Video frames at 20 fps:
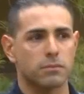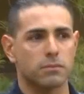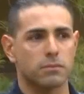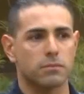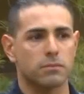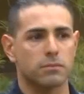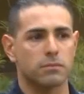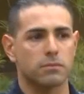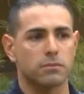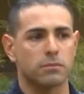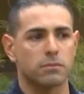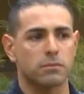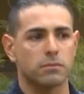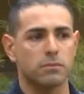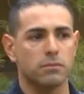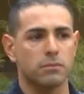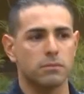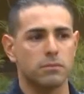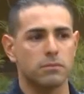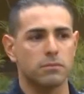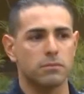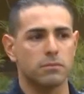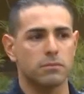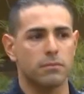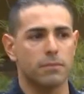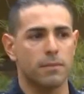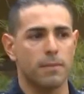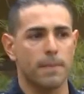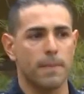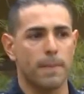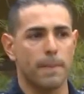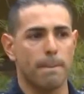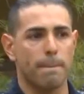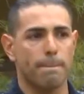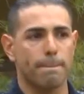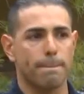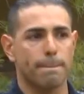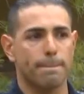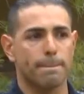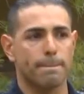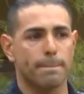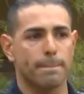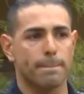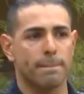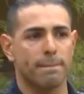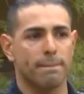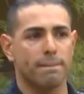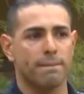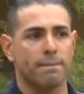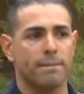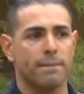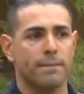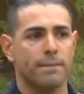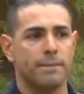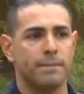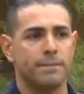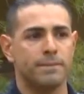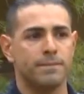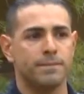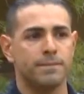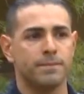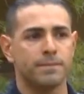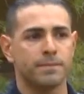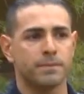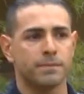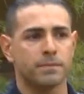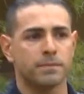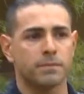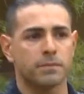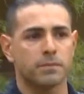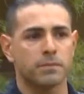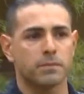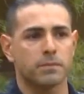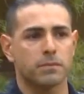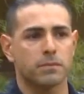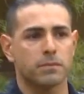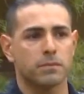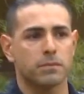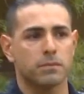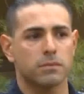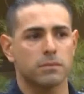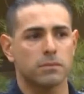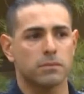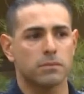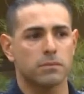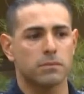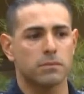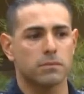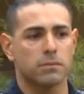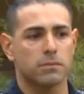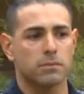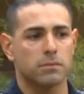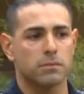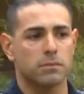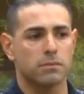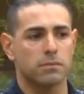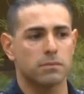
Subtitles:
This person isn't speaking.